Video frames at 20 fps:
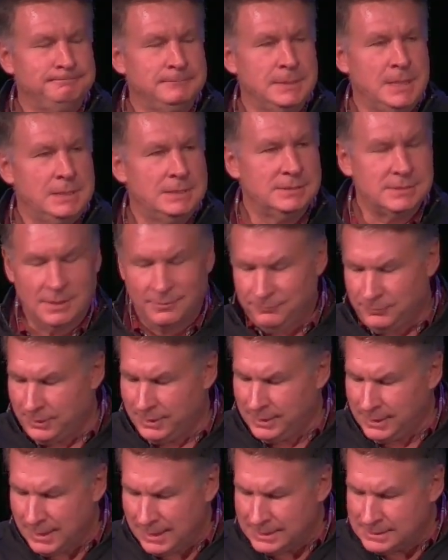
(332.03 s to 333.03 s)
suffering
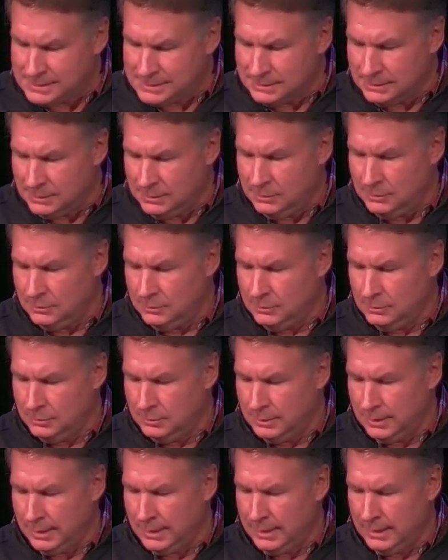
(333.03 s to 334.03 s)
in ICU.
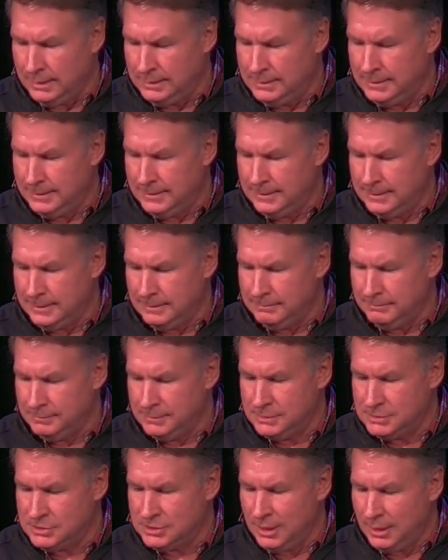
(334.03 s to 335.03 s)
And
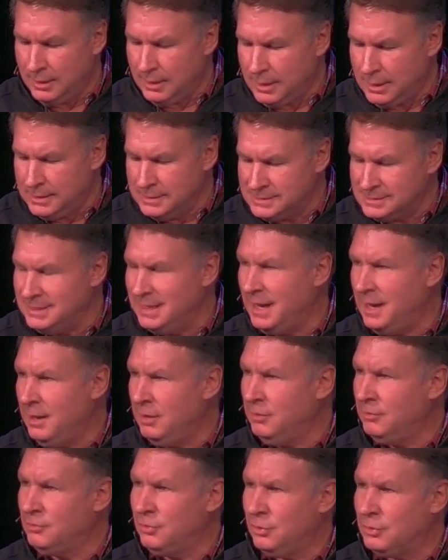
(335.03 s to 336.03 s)
Sharon is now,
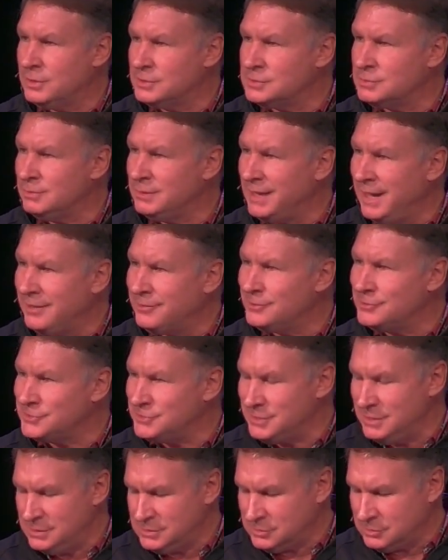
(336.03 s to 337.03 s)
of course, without her
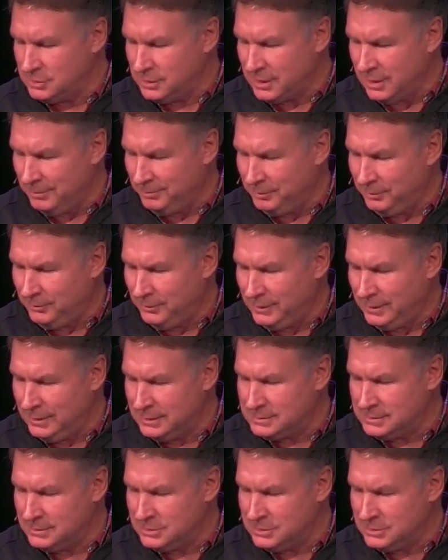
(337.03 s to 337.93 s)
sister a couple weeks.